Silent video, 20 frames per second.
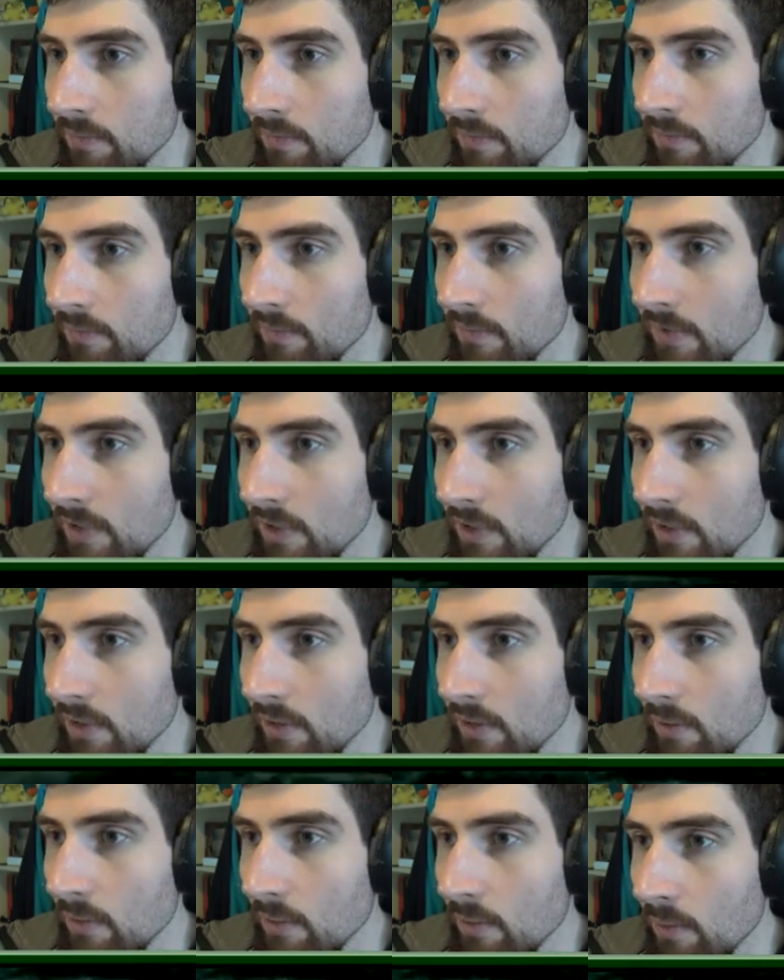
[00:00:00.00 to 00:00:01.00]

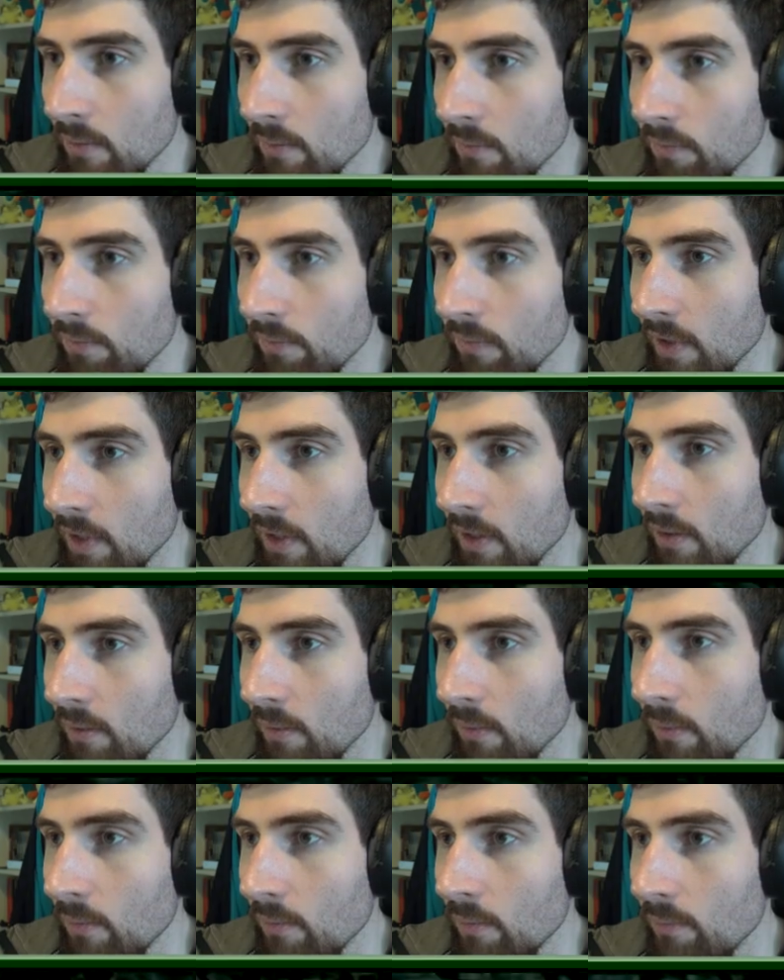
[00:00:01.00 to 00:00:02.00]

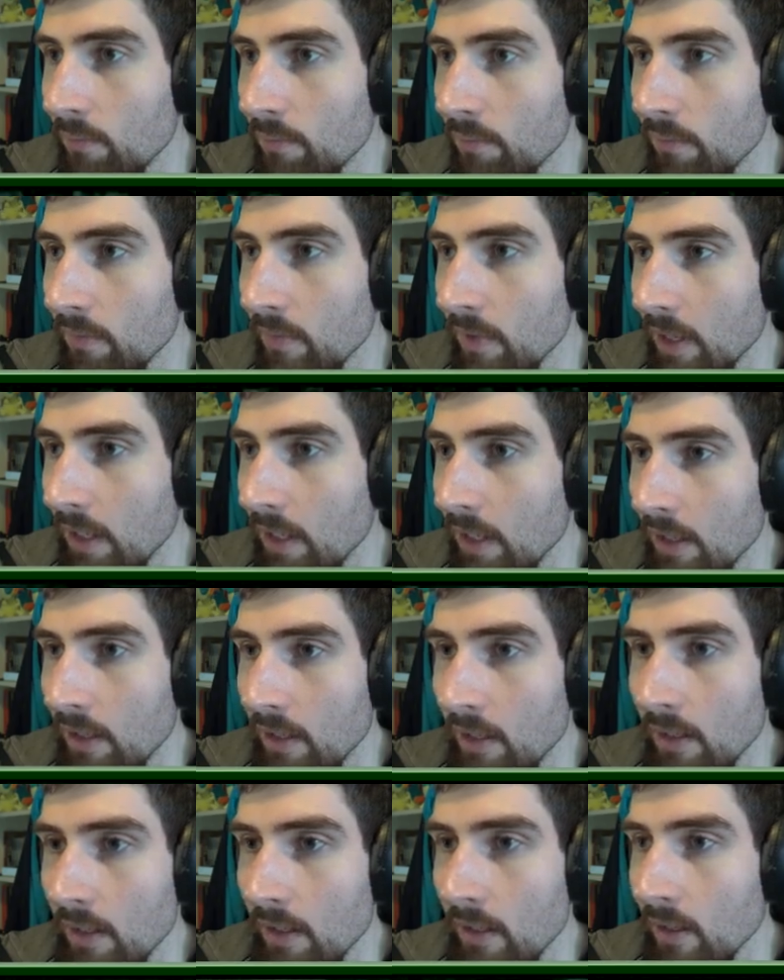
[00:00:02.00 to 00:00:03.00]

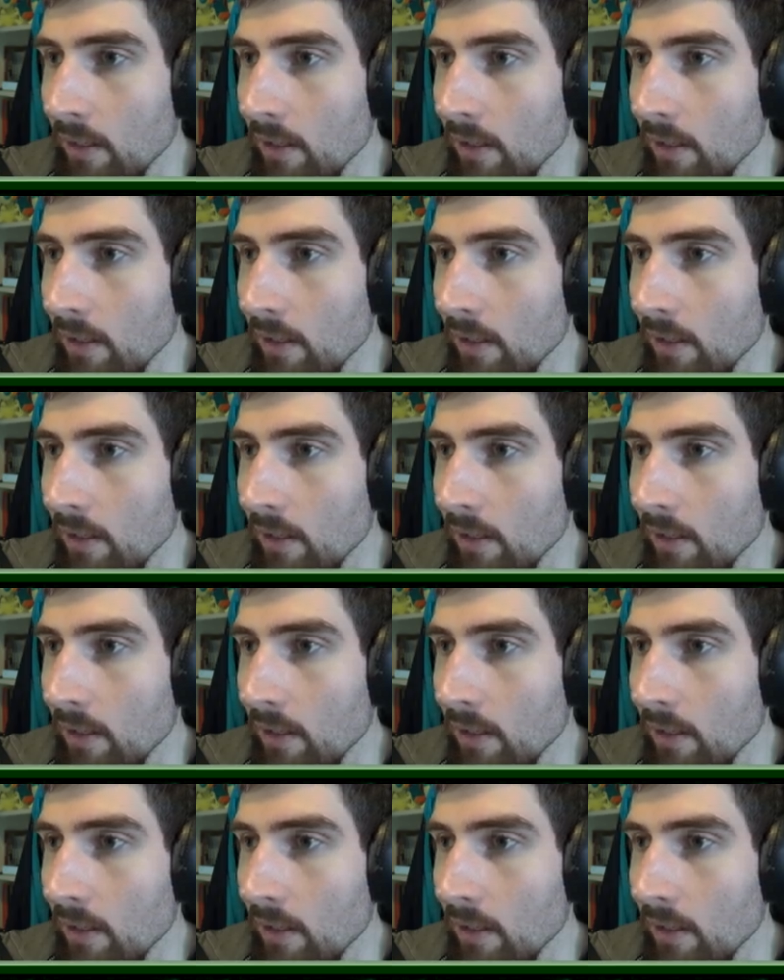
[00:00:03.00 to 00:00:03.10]
Nobody speaks.